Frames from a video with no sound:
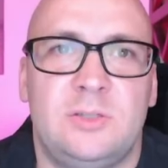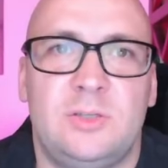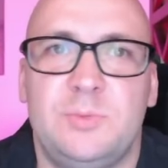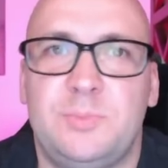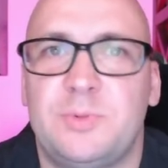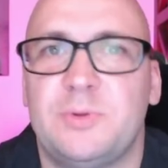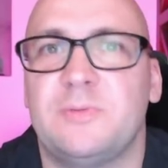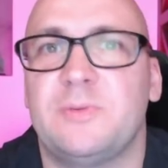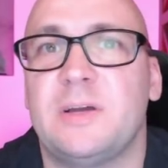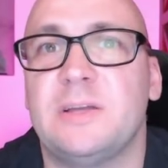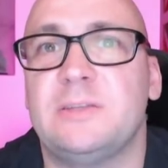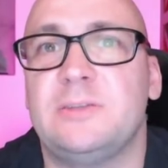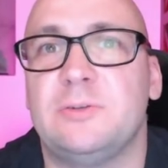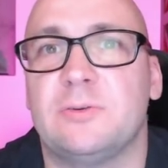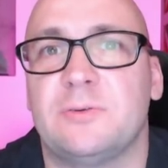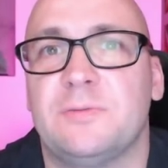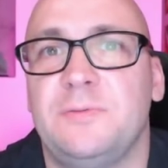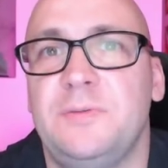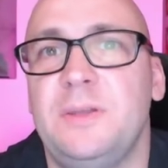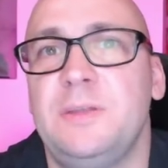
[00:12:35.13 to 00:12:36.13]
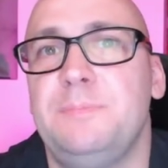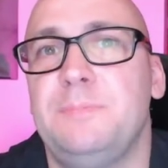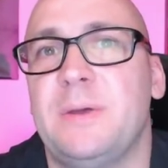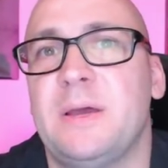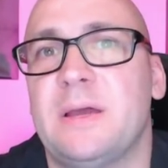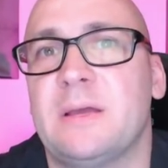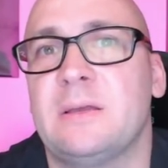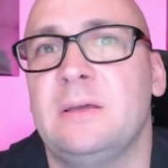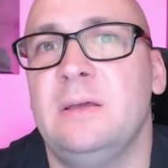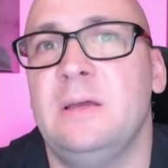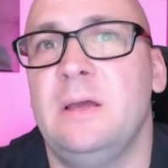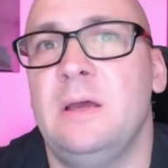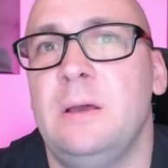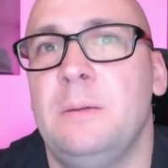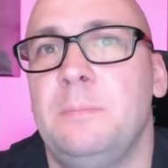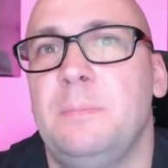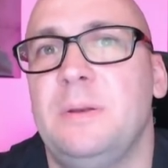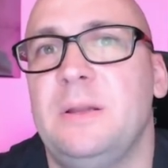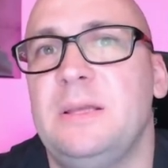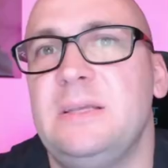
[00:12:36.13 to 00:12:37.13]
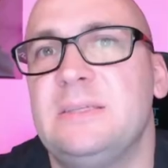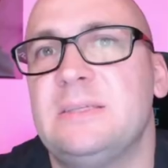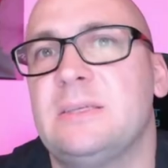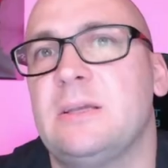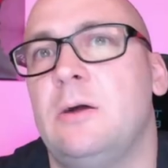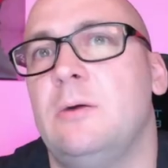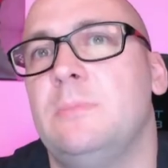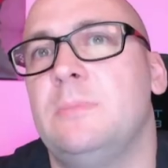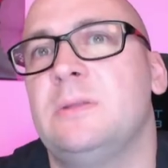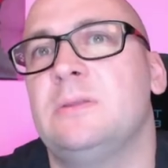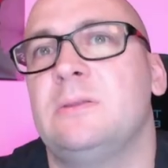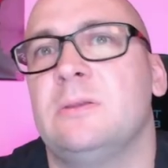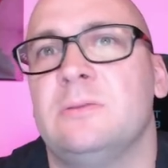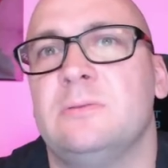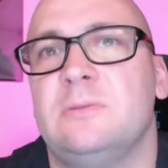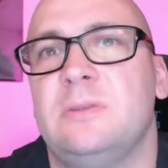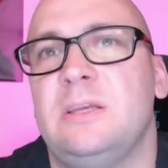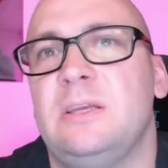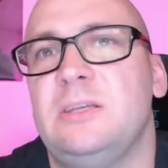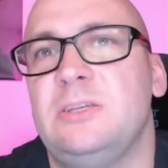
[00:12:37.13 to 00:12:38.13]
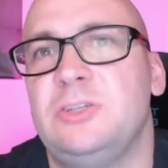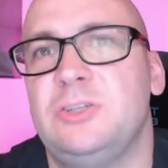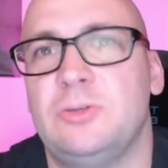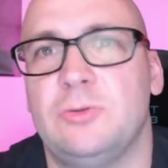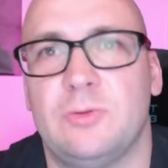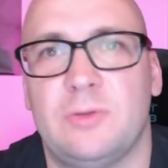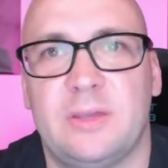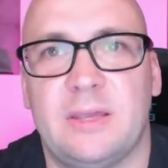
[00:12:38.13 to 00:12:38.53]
To provide your feedback, please comment on the issue